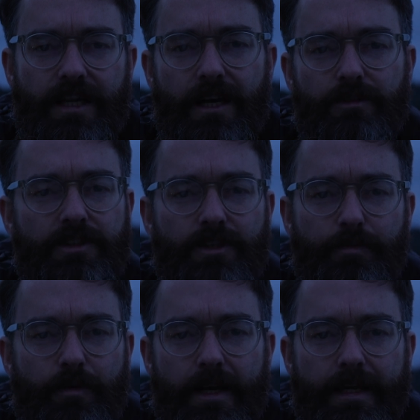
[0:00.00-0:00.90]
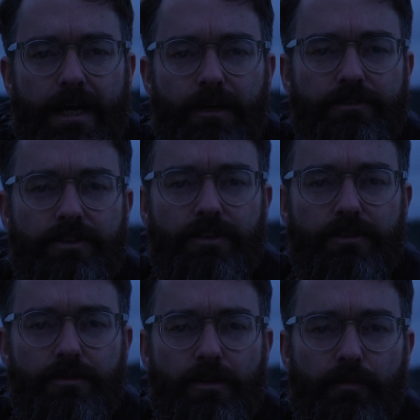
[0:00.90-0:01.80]
How do you pray? How do
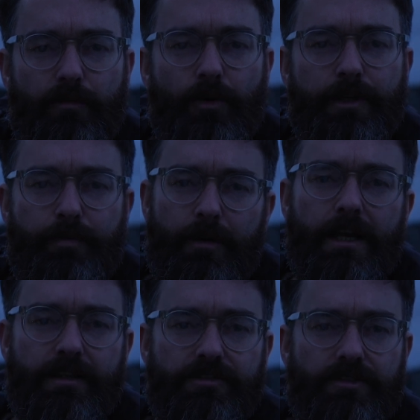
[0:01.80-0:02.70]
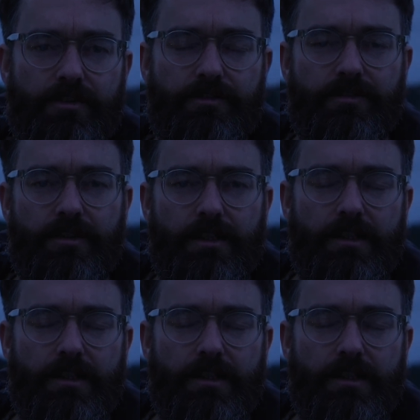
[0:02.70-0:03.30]
you avoid prayerlessness?